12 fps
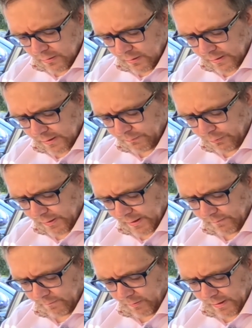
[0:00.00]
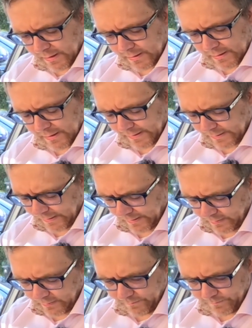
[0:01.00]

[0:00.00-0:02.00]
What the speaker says: I did put it in right. It's clicked in.